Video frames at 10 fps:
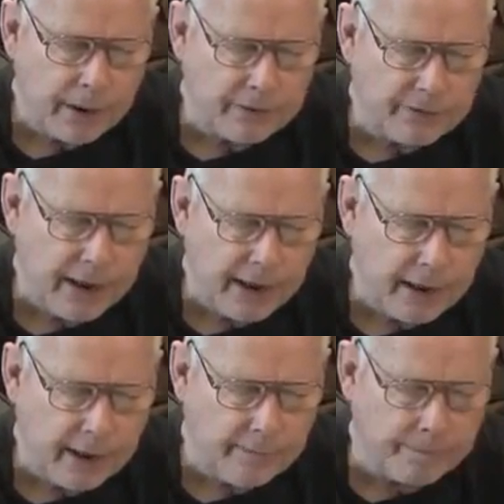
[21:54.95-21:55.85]
is
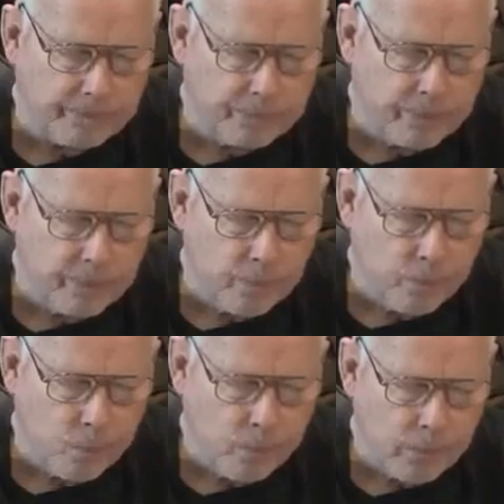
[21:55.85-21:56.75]
a
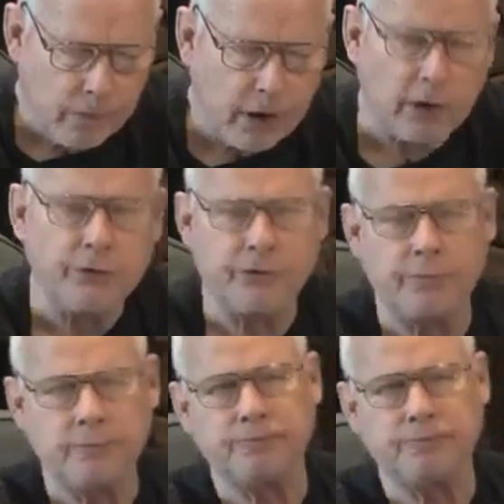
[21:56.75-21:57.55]
illusion.